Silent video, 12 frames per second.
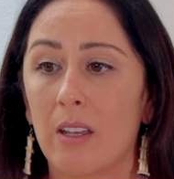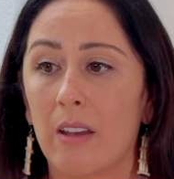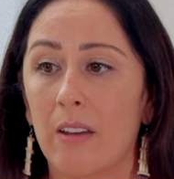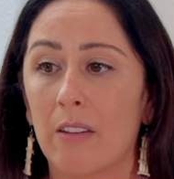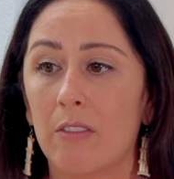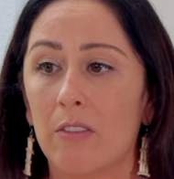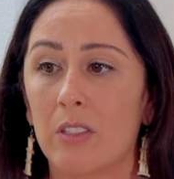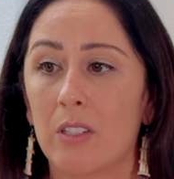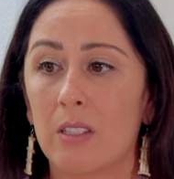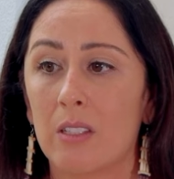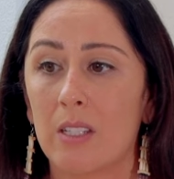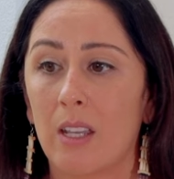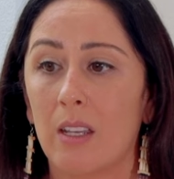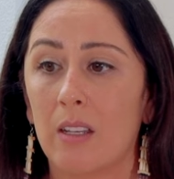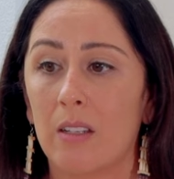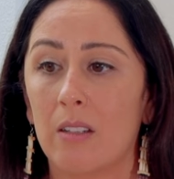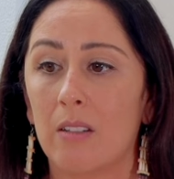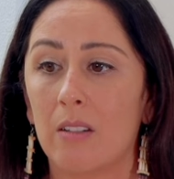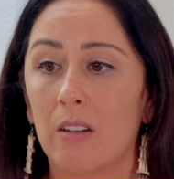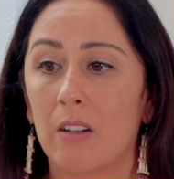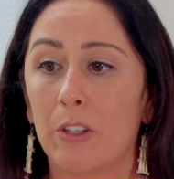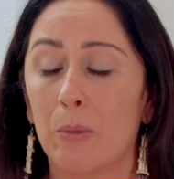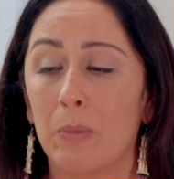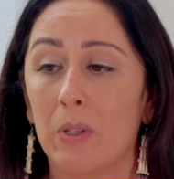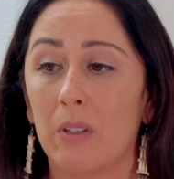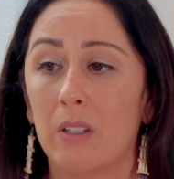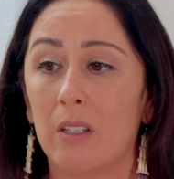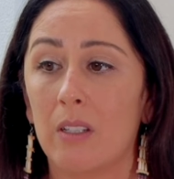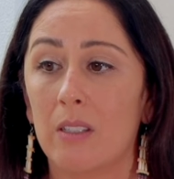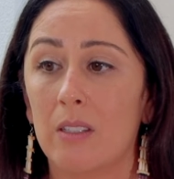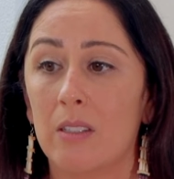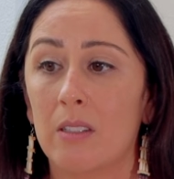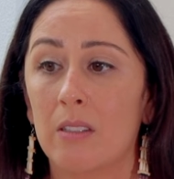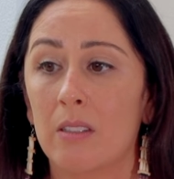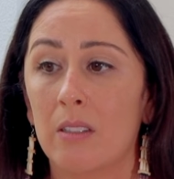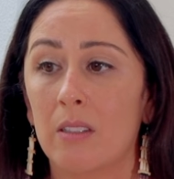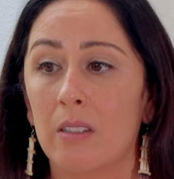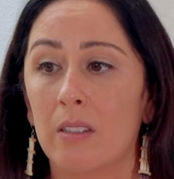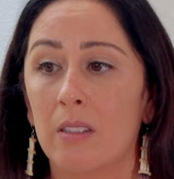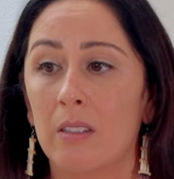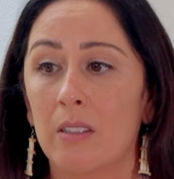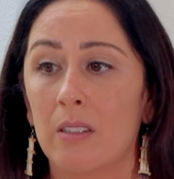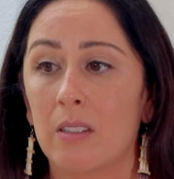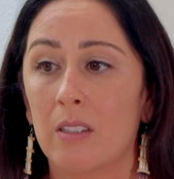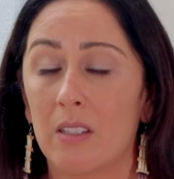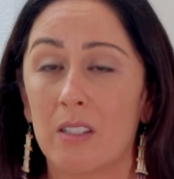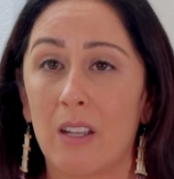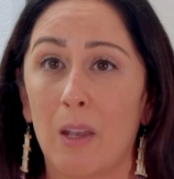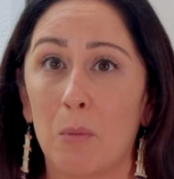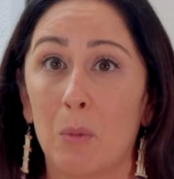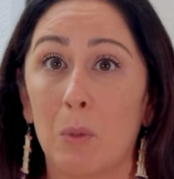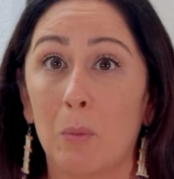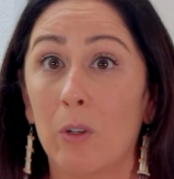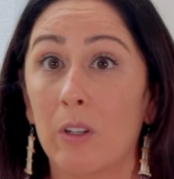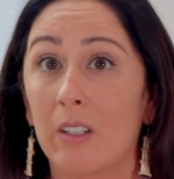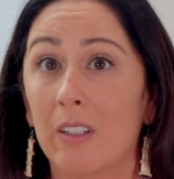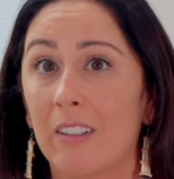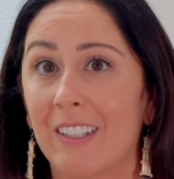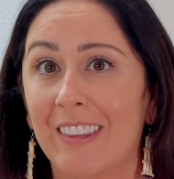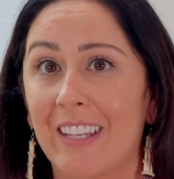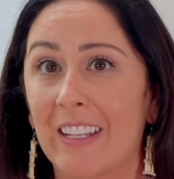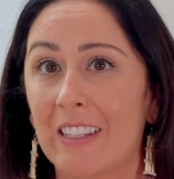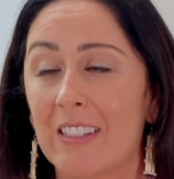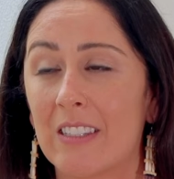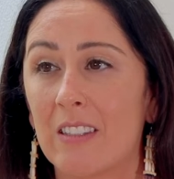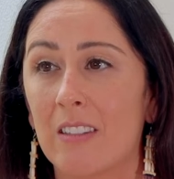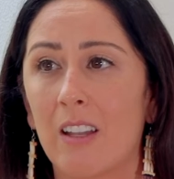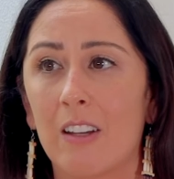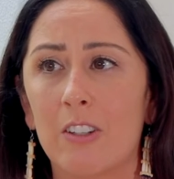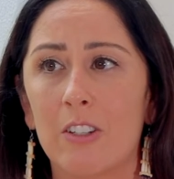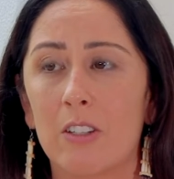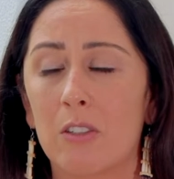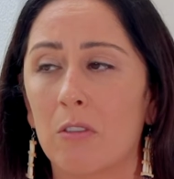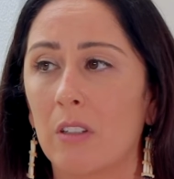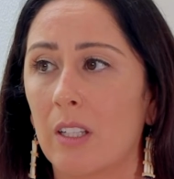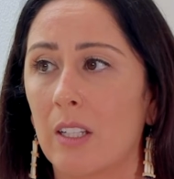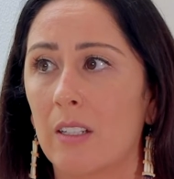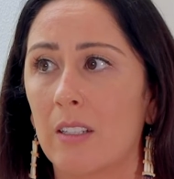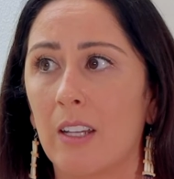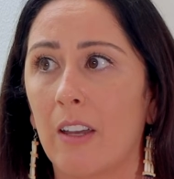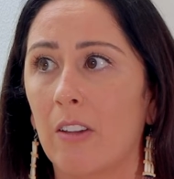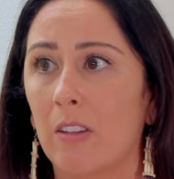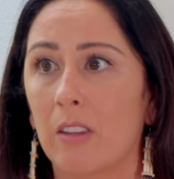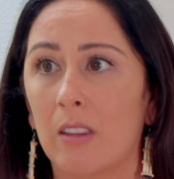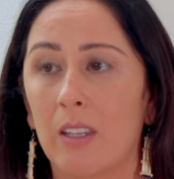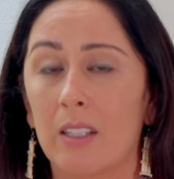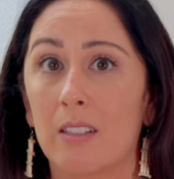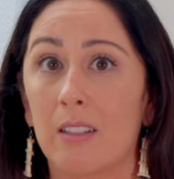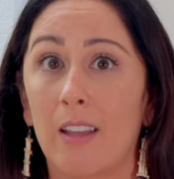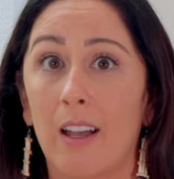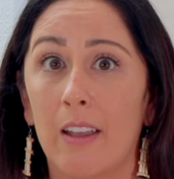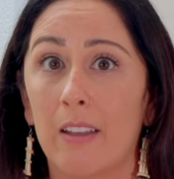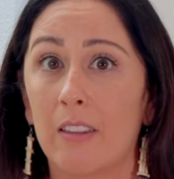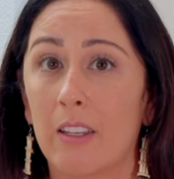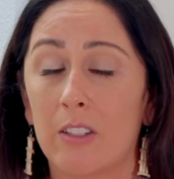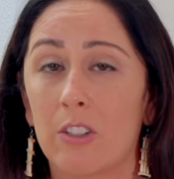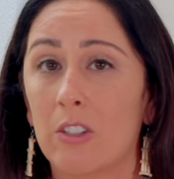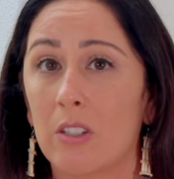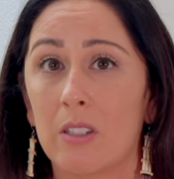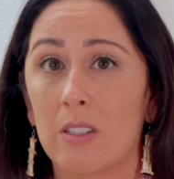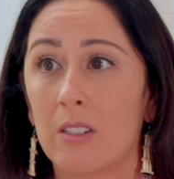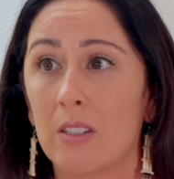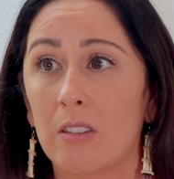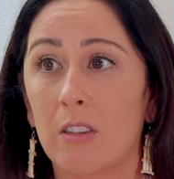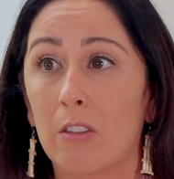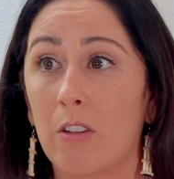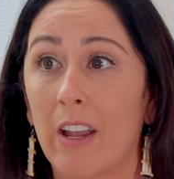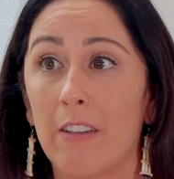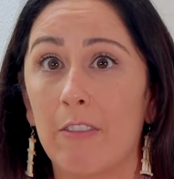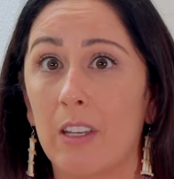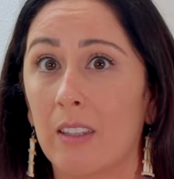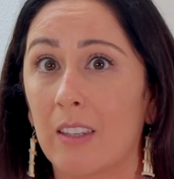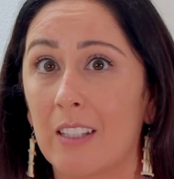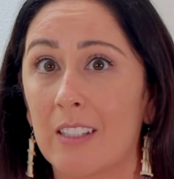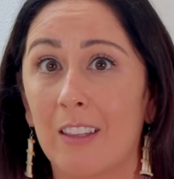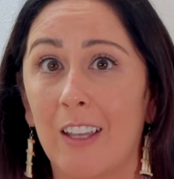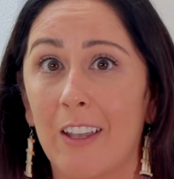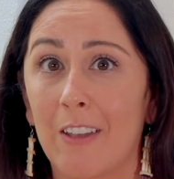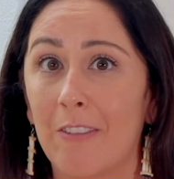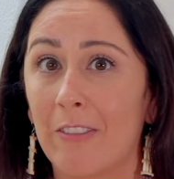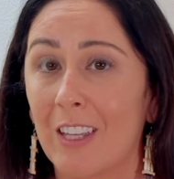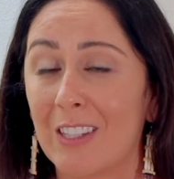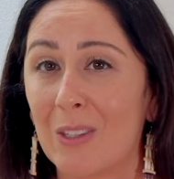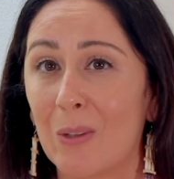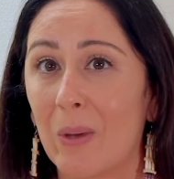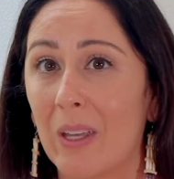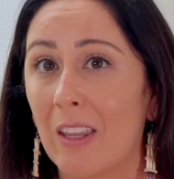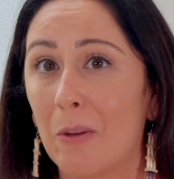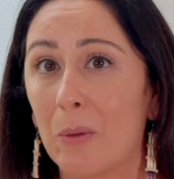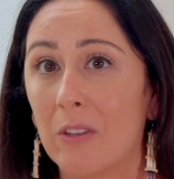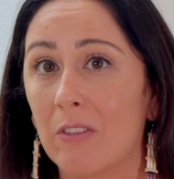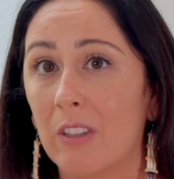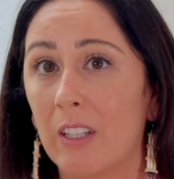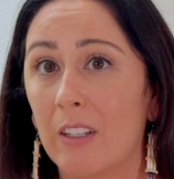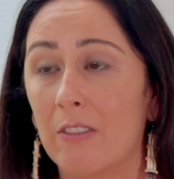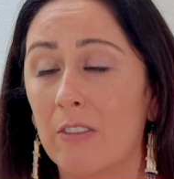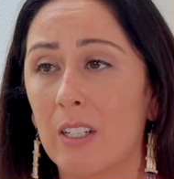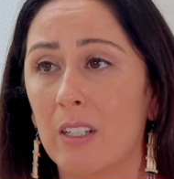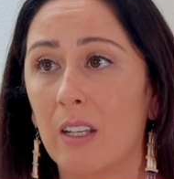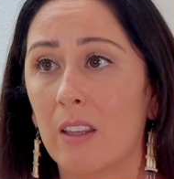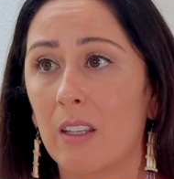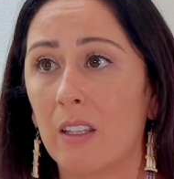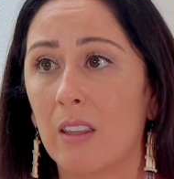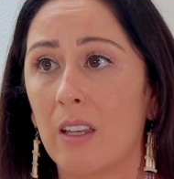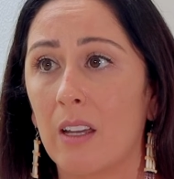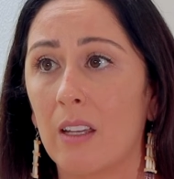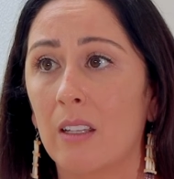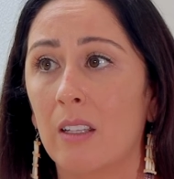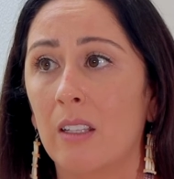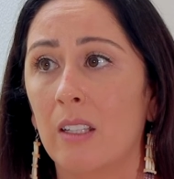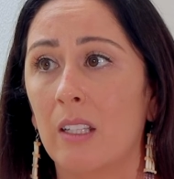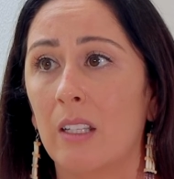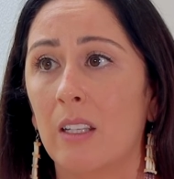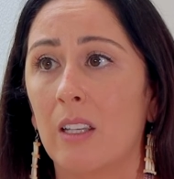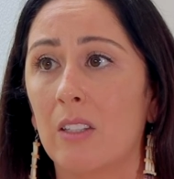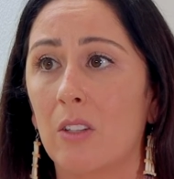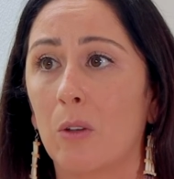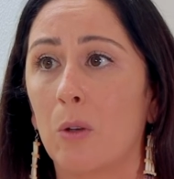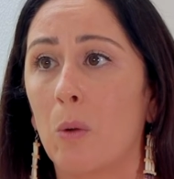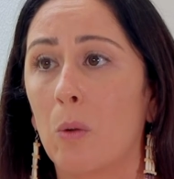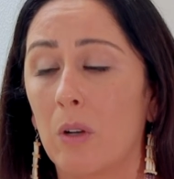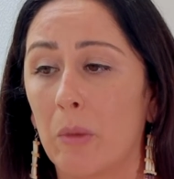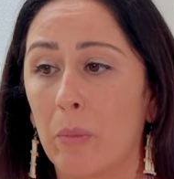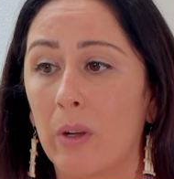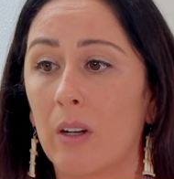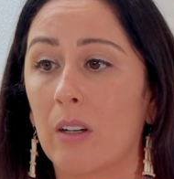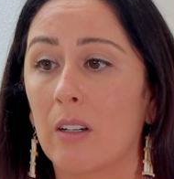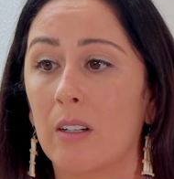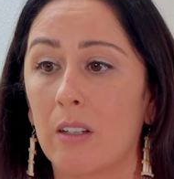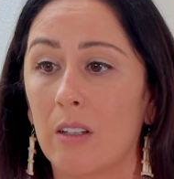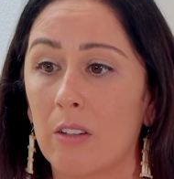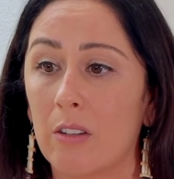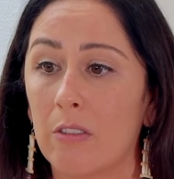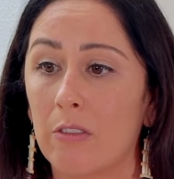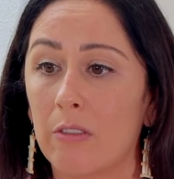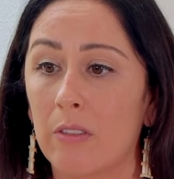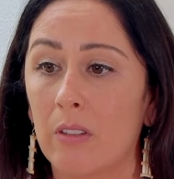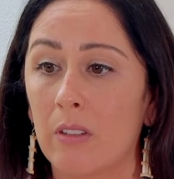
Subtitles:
have sustained our communities since time immemorial, and that's not just related to health, that's just thriving, that's life, that's the way that we've lived. And I think that is a core part of